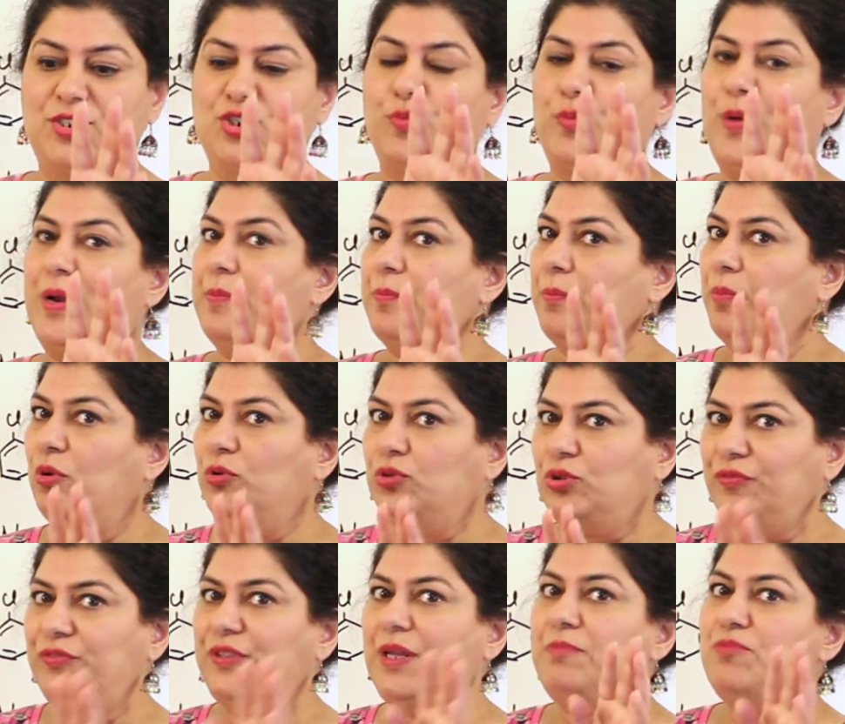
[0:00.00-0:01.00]
So when both
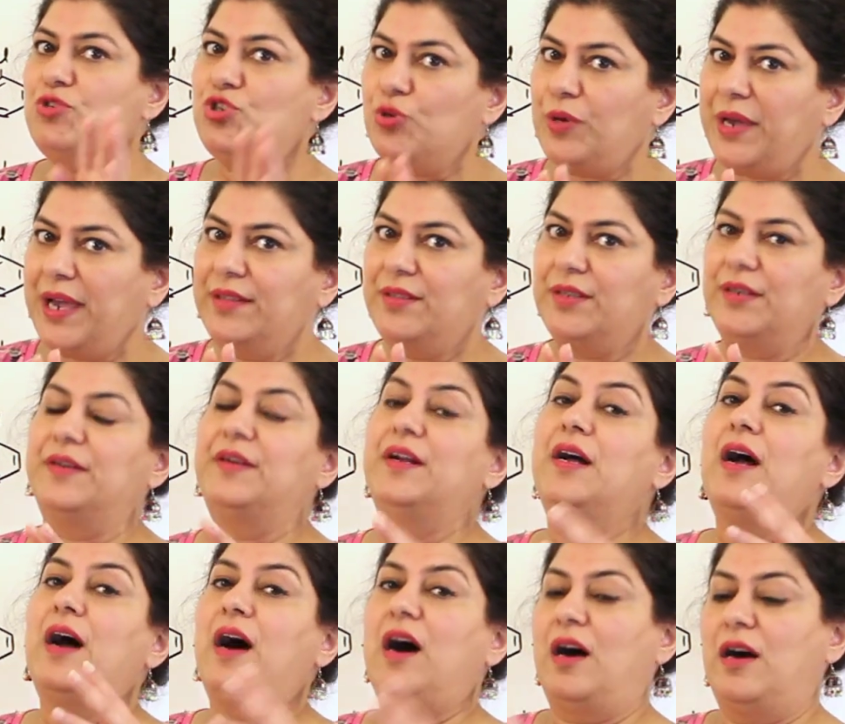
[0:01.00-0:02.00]
of them together
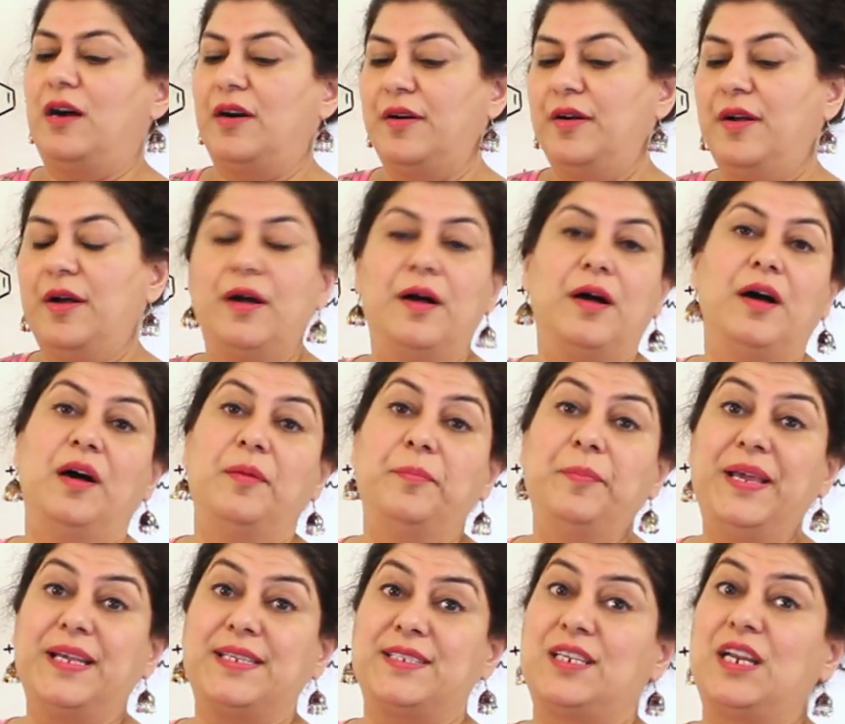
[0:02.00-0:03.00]
are
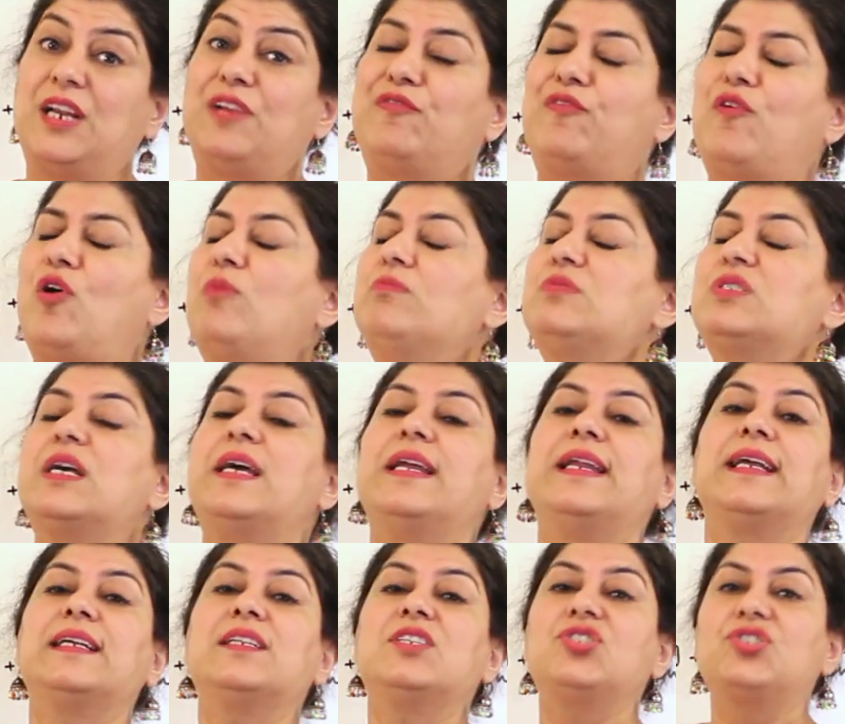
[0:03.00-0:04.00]
mixed, it forms an
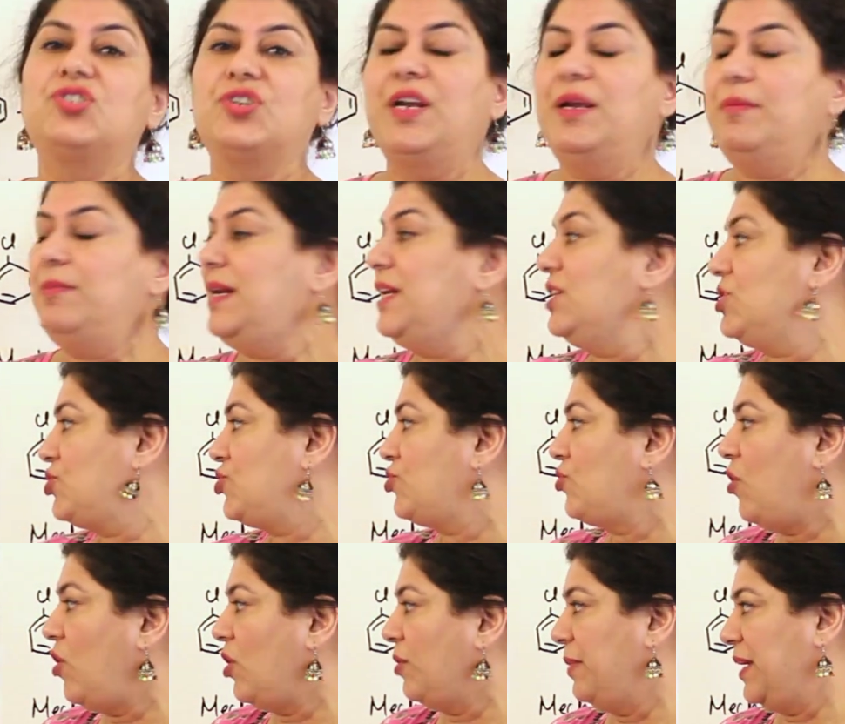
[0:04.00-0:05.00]
extremely
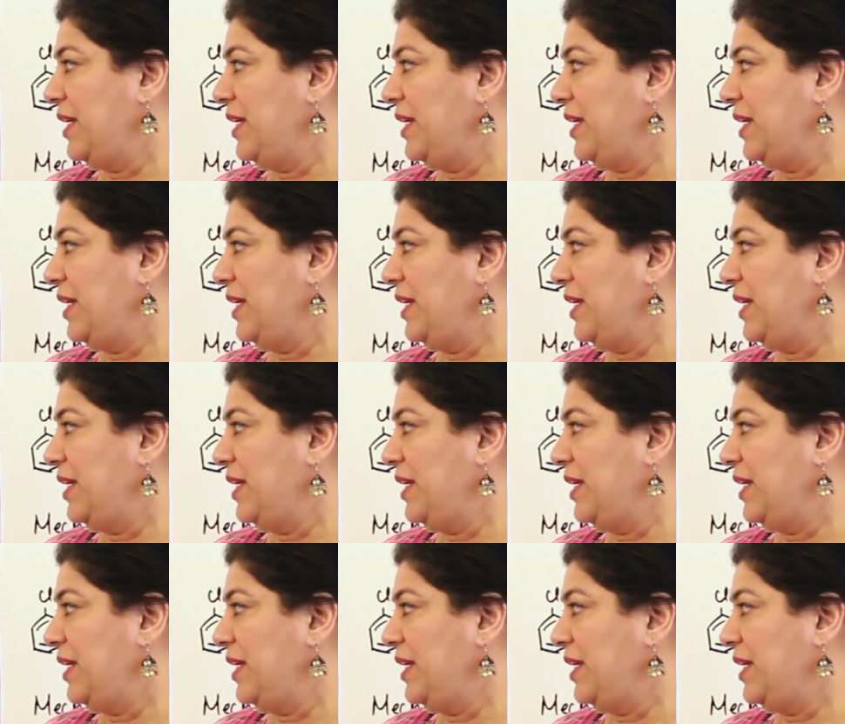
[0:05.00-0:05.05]
strong